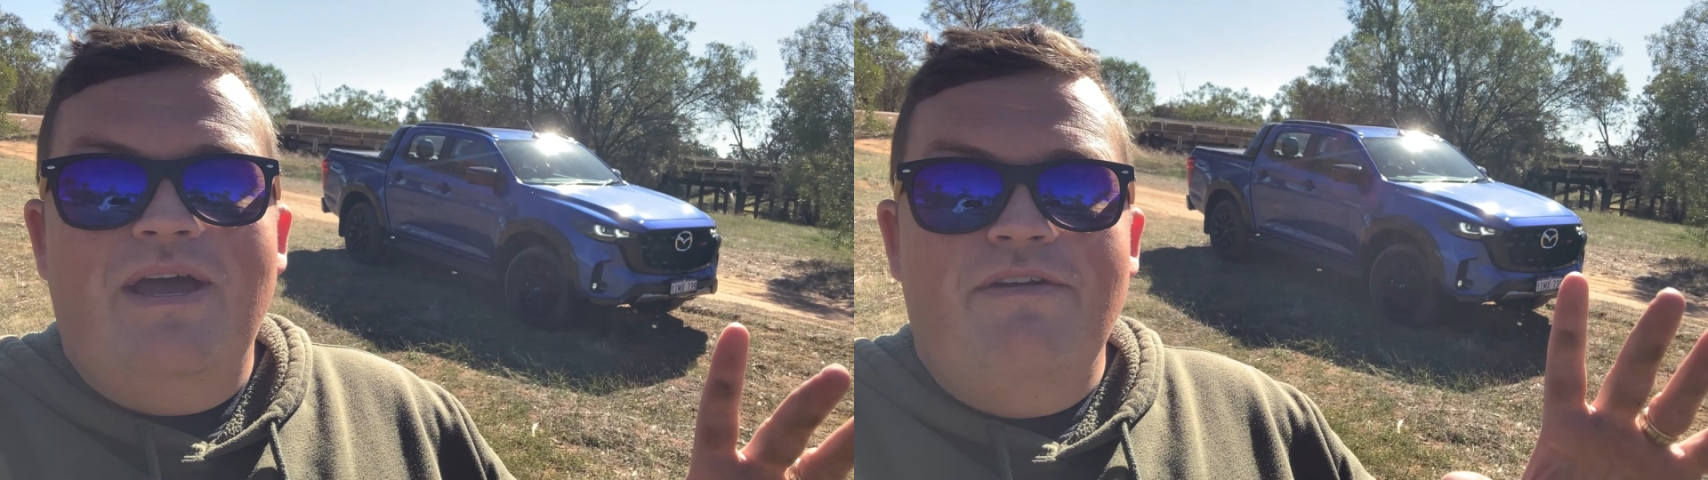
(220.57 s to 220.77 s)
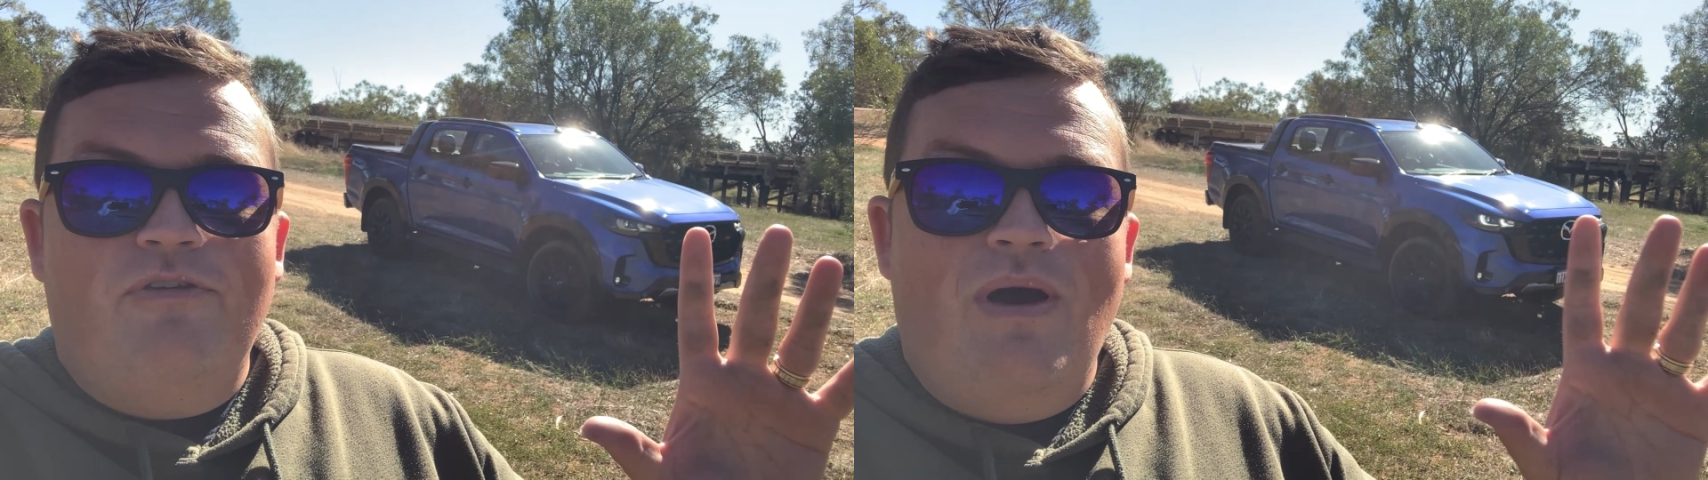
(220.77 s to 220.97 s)

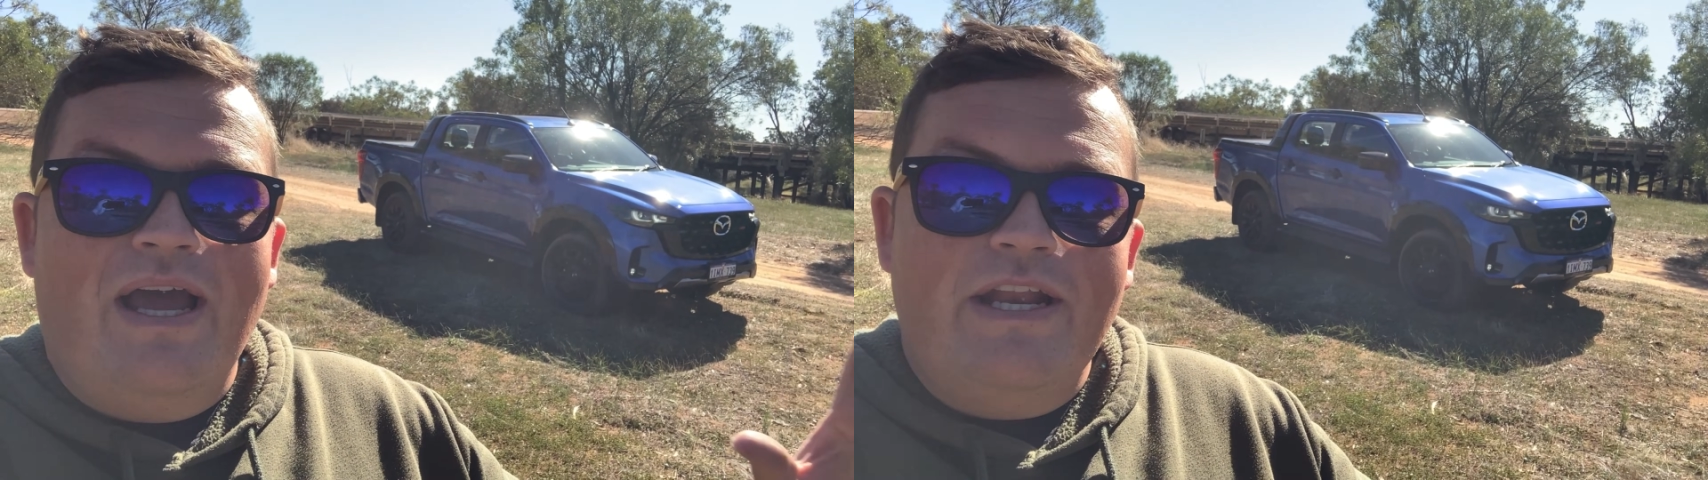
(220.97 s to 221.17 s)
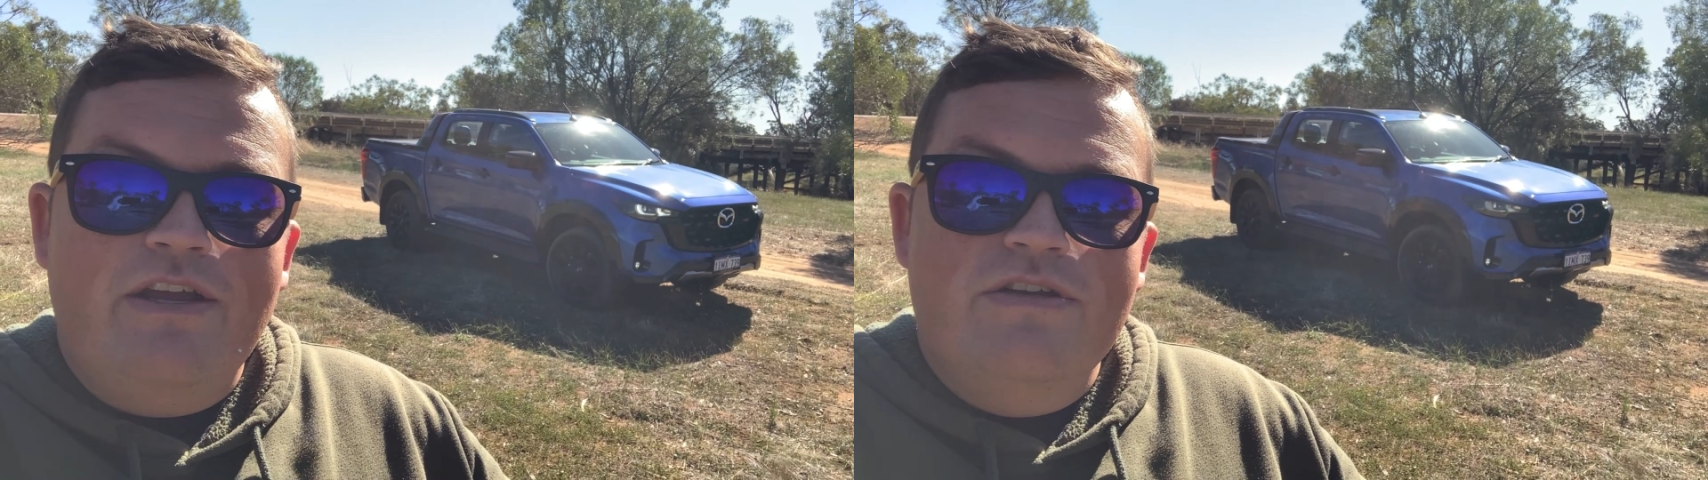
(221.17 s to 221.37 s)
if you are
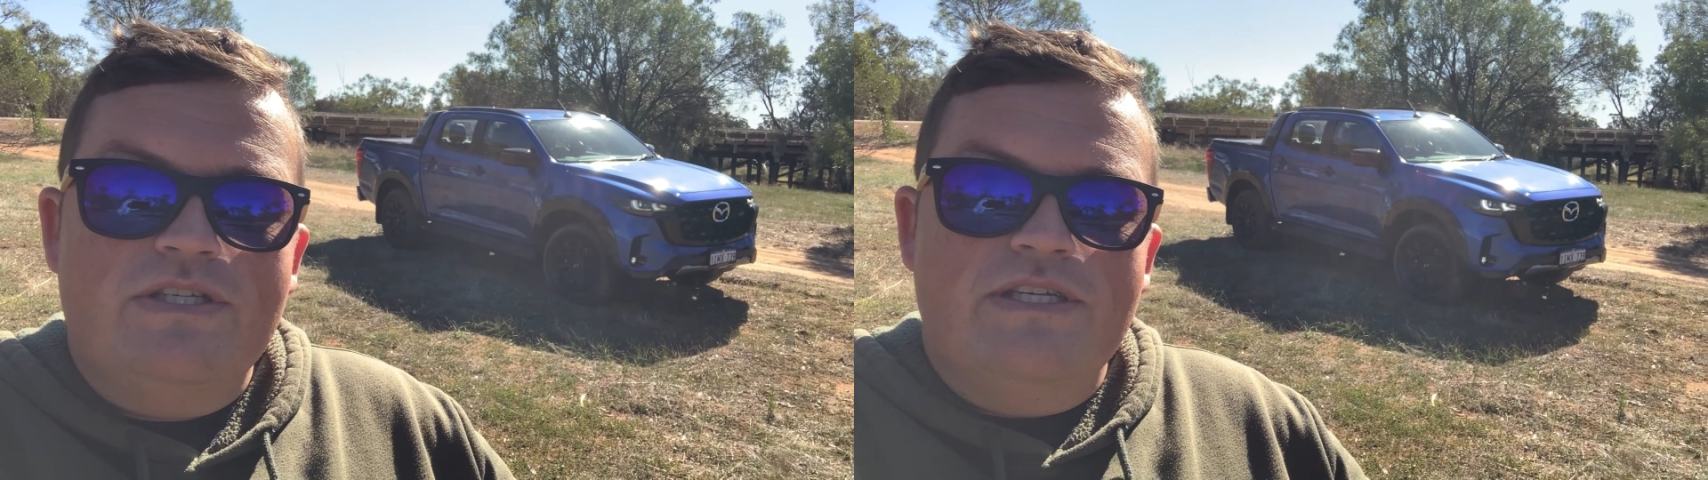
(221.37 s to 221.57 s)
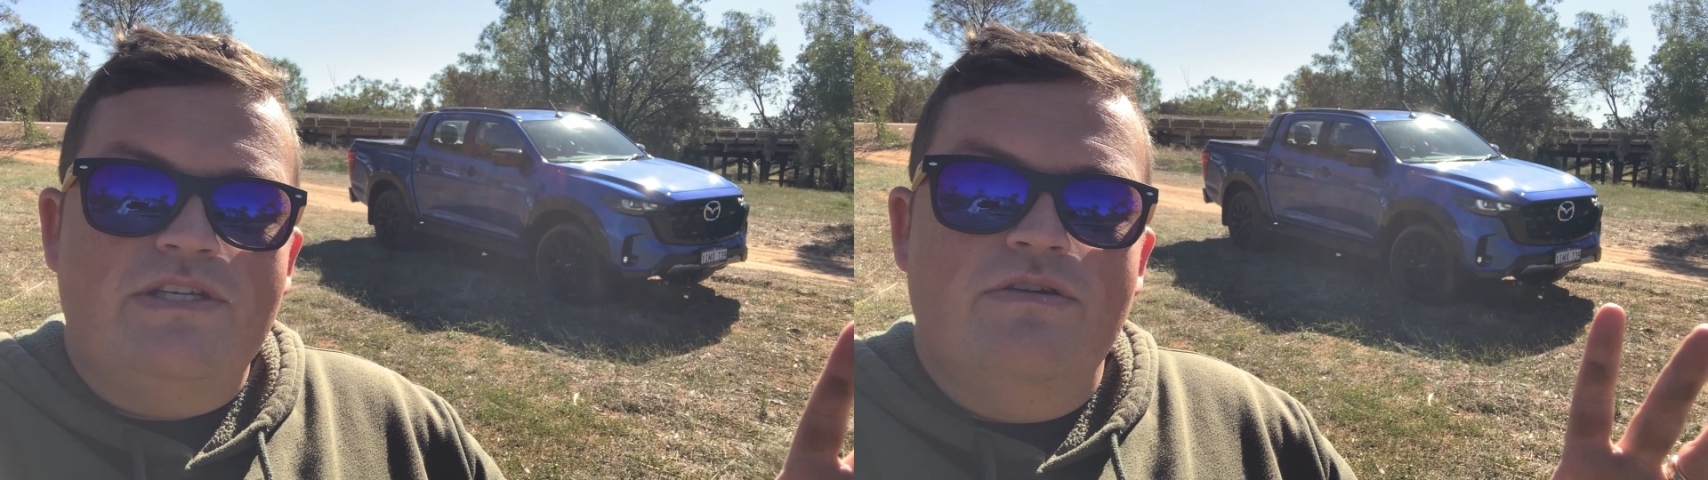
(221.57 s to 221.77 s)
going to use
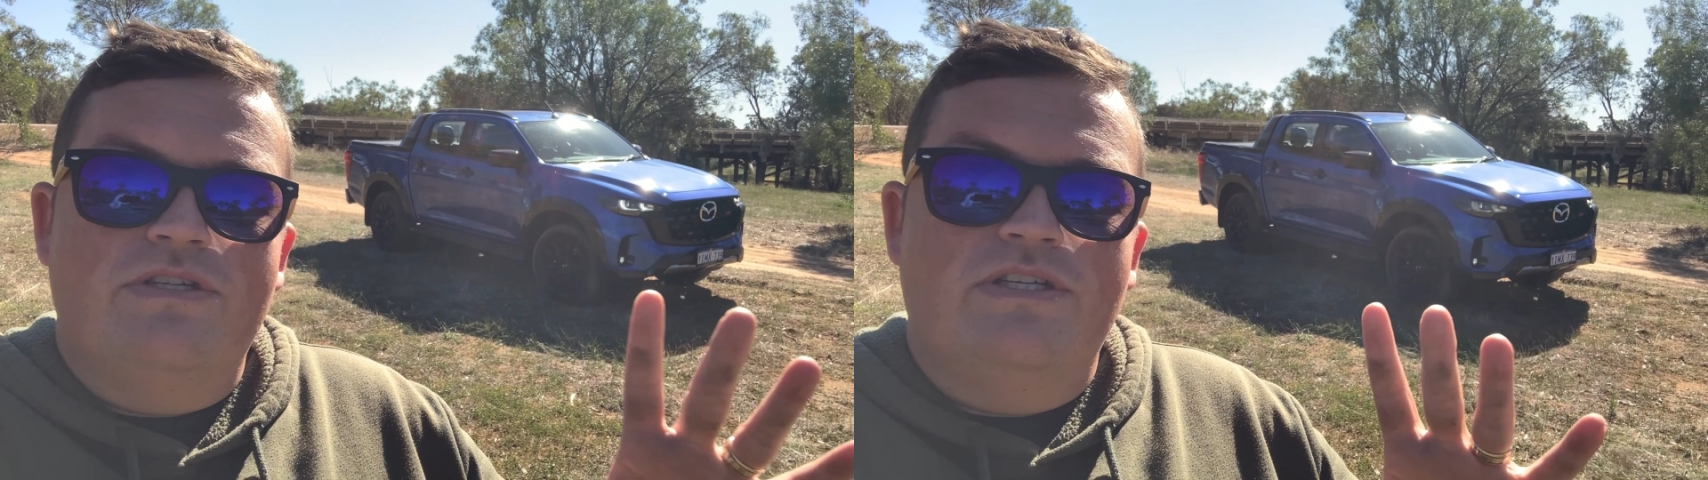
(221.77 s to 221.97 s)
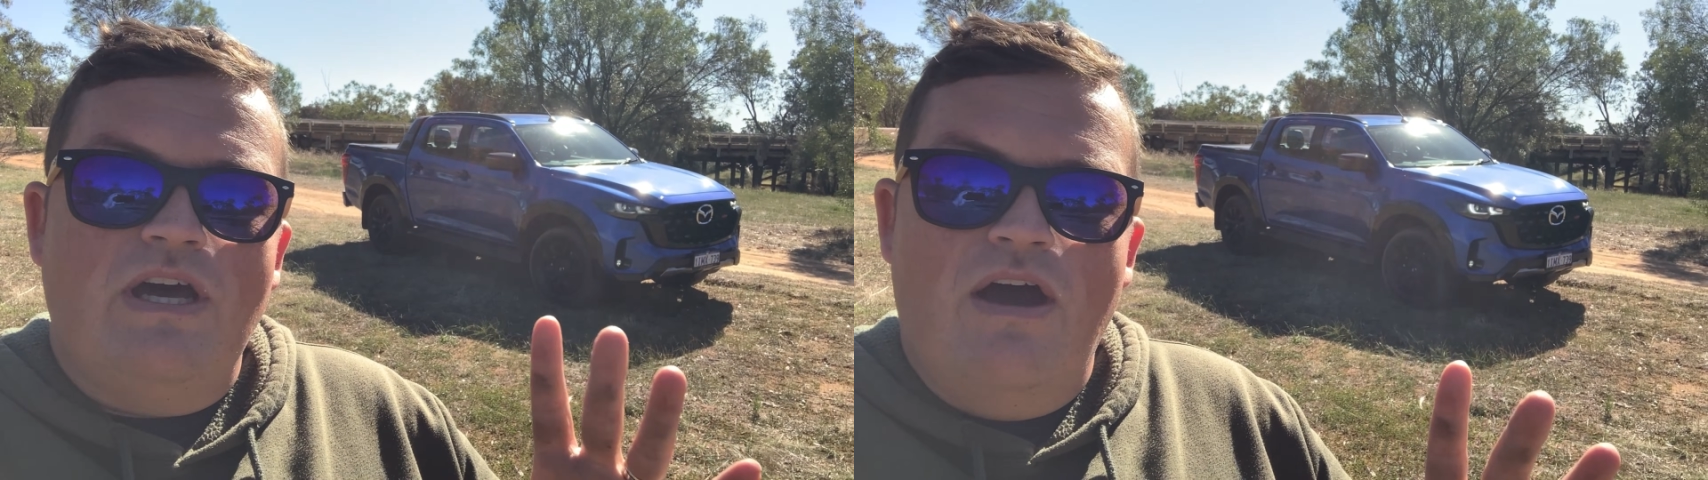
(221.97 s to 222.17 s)
this ute
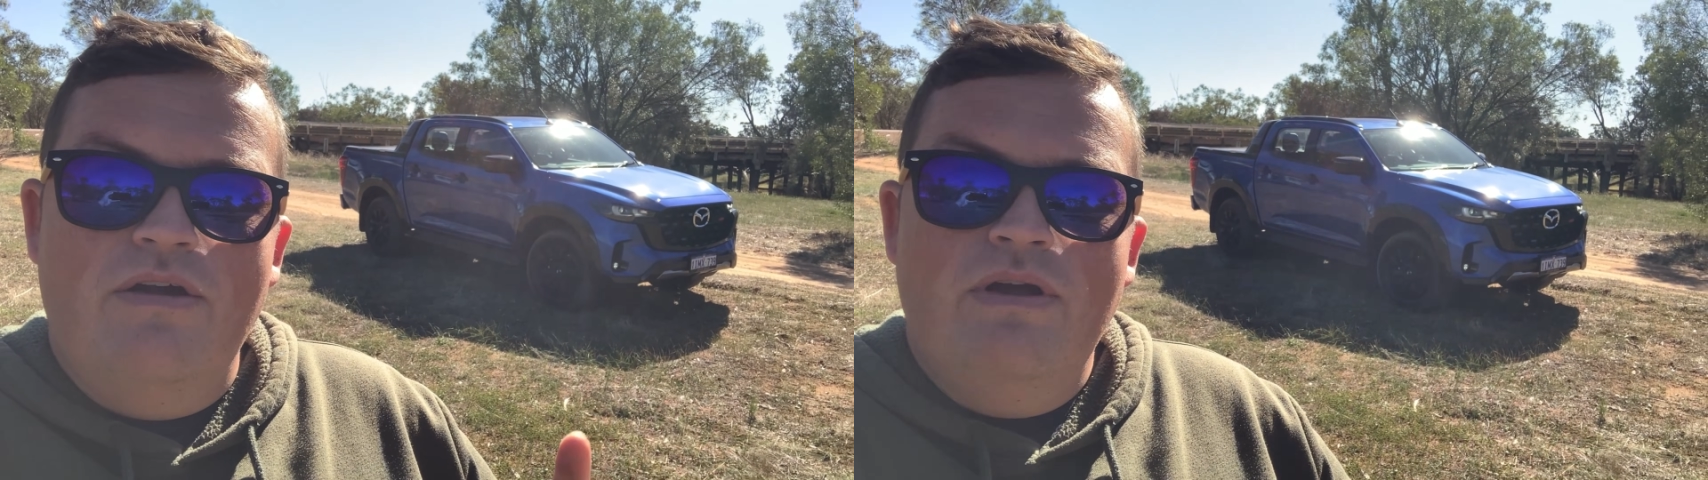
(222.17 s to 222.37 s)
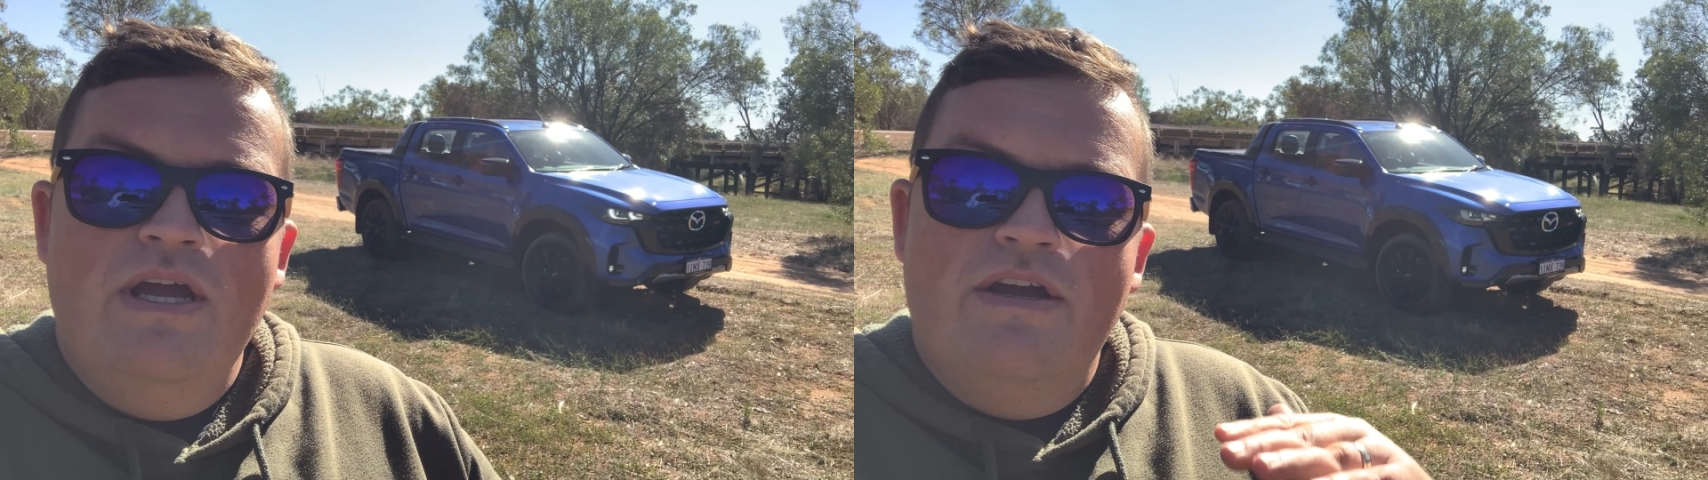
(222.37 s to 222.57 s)
to tow,